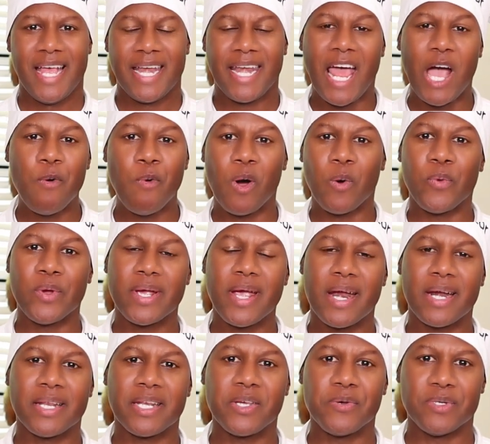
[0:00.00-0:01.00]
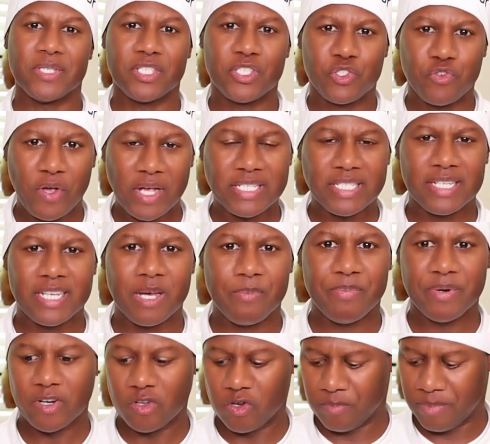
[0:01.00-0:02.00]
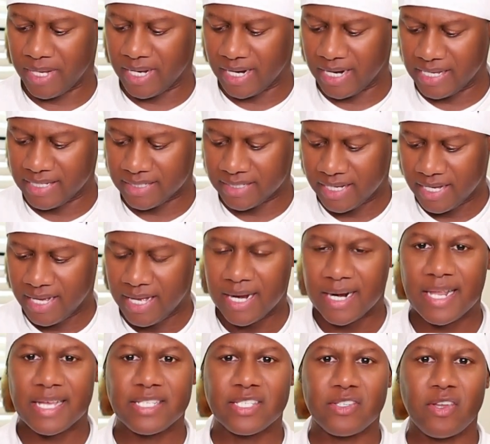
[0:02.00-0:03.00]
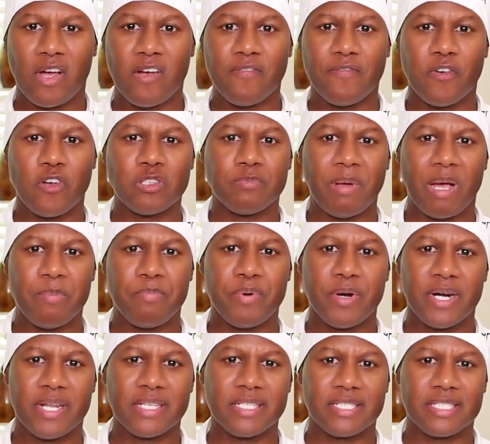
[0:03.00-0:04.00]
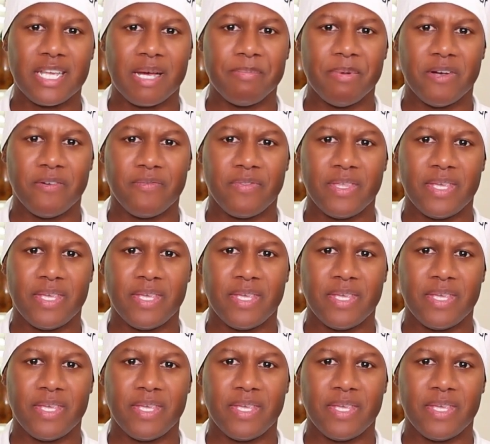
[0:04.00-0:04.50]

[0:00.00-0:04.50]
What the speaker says: Now what we're gonna do is dress it up a little bit. Let's start first by putting some of